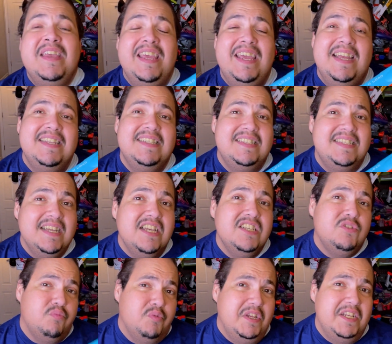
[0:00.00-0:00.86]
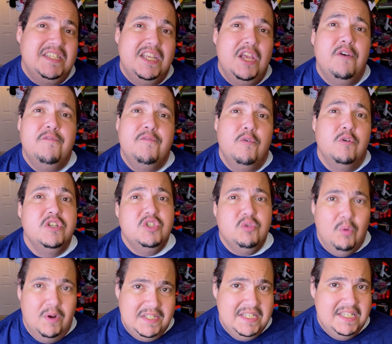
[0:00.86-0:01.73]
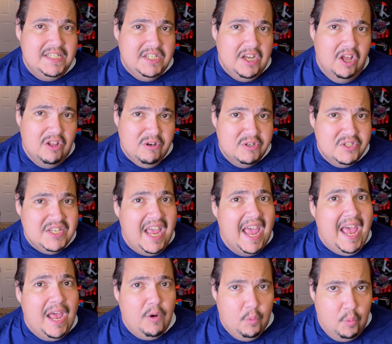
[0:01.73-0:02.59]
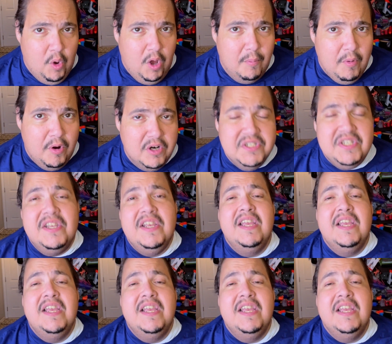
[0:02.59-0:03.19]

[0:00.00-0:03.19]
It does retail for $20 at Walmart.